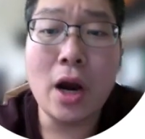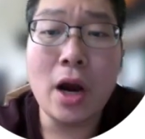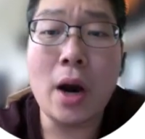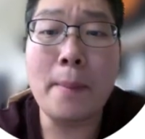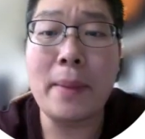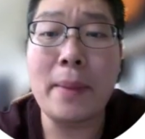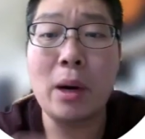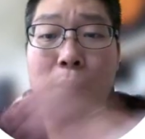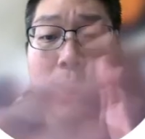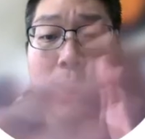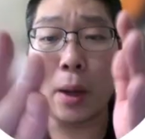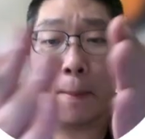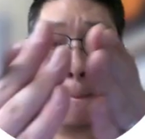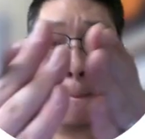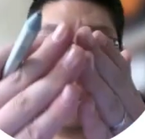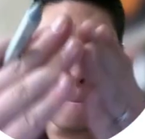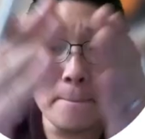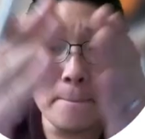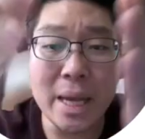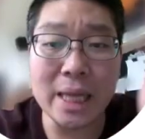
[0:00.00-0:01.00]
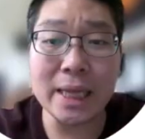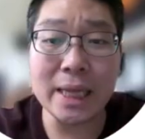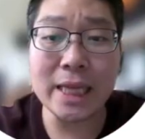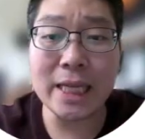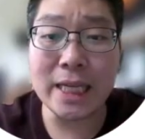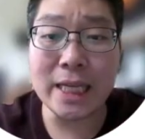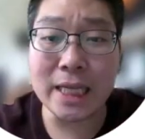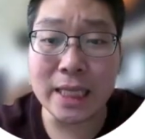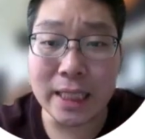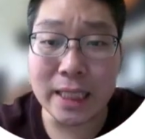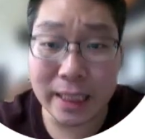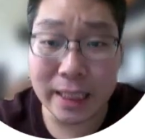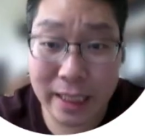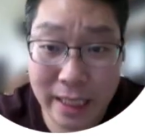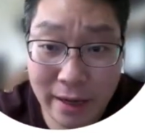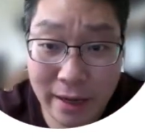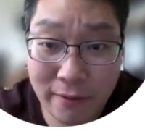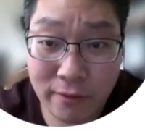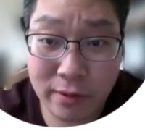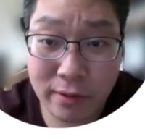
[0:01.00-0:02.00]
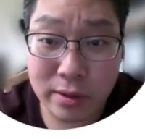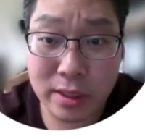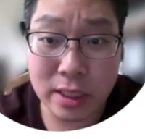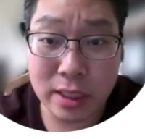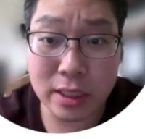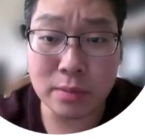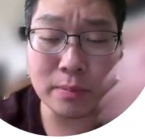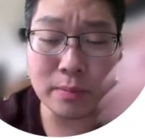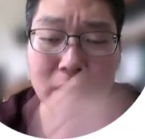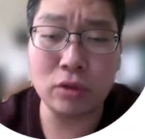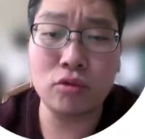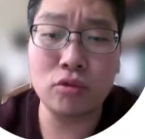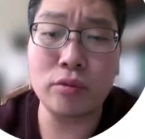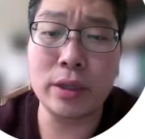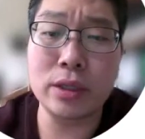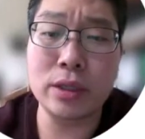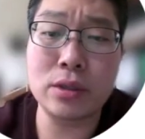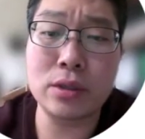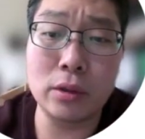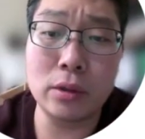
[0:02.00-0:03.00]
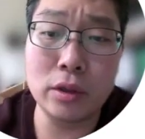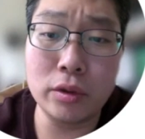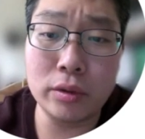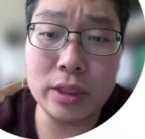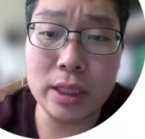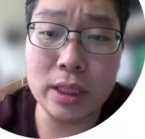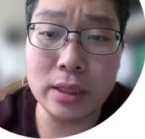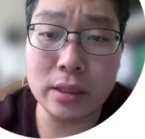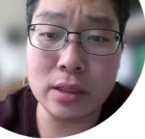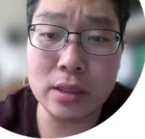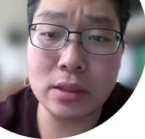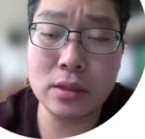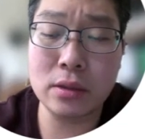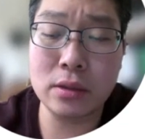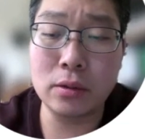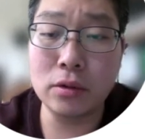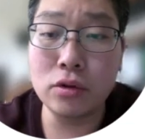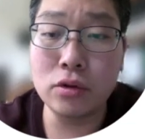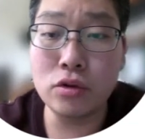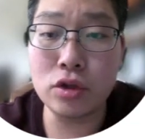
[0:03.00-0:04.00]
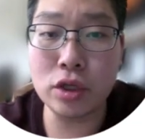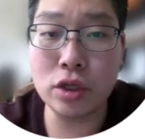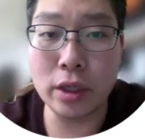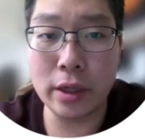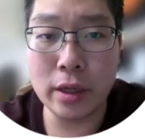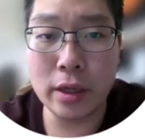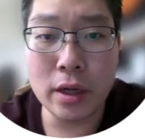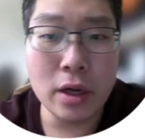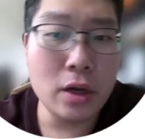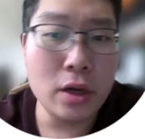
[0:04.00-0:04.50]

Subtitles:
about 1,000,000 differences between solute and the solution.